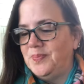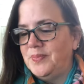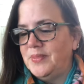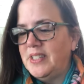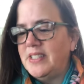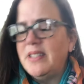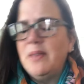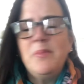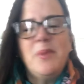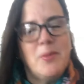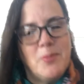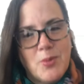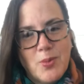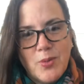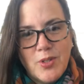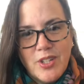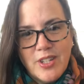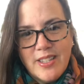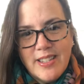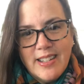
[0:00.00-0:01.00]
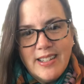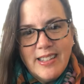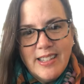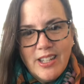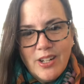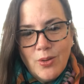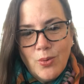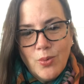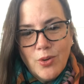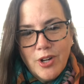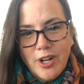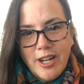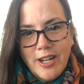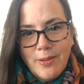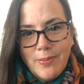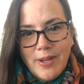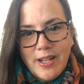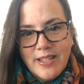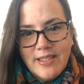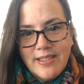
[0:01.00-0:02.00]
Sometimes we're just a little worried
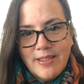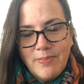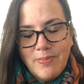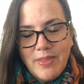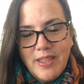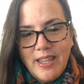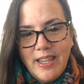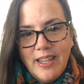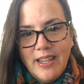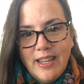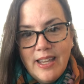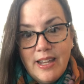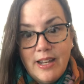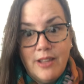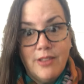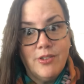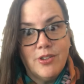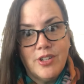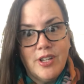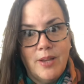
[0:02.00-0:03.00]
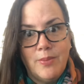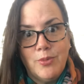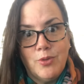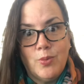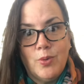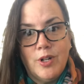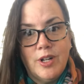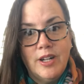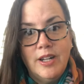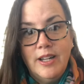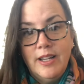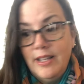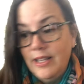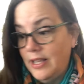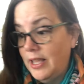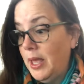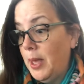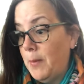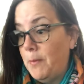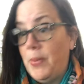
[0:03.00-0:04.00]
about something, and other times we're
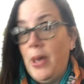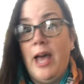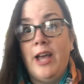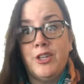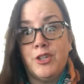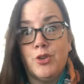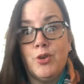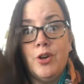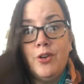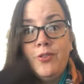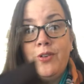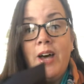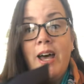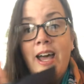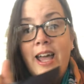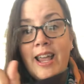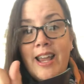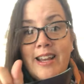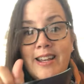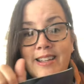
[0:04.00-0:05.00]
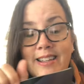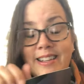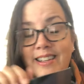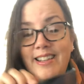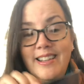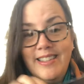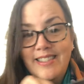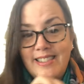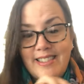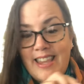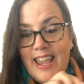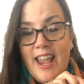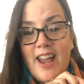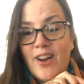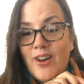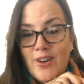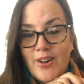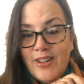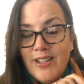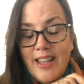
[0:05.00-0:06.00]
petrified,
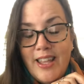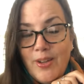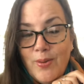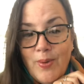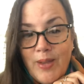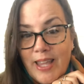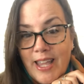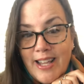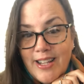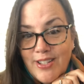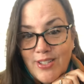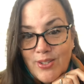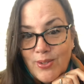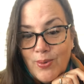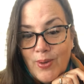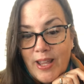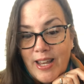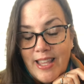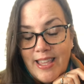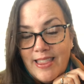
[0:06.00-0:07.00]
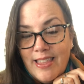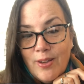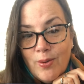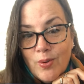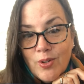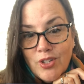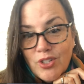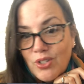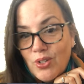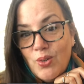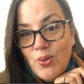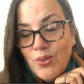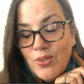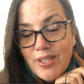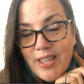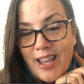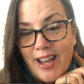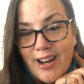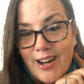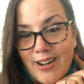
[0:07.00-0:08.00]
scared, like we can't do anything. We're so
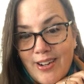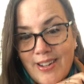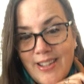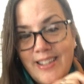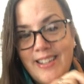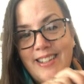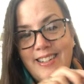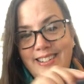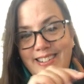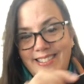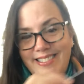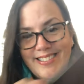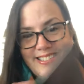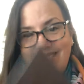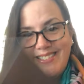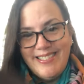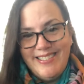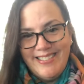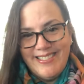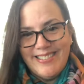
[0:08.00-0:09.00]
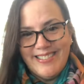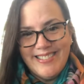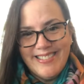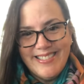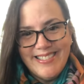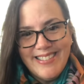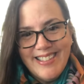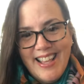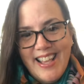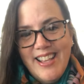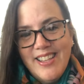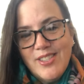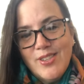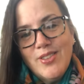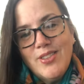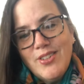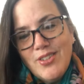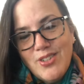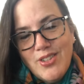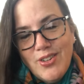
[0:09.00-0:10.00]
scared. So
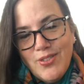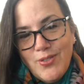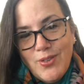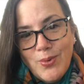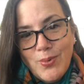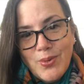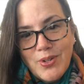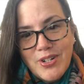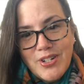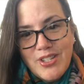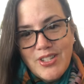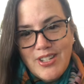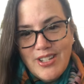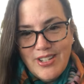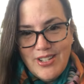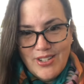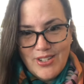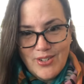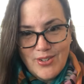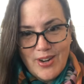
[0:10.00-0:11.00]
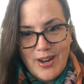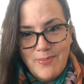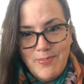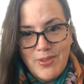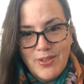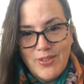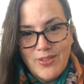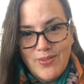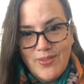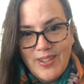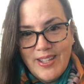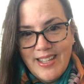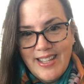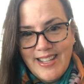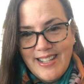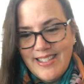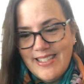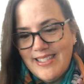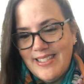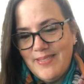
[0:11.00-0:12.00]
there's different words to describe those
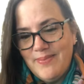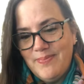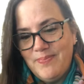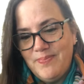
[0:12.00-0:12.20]
feelings.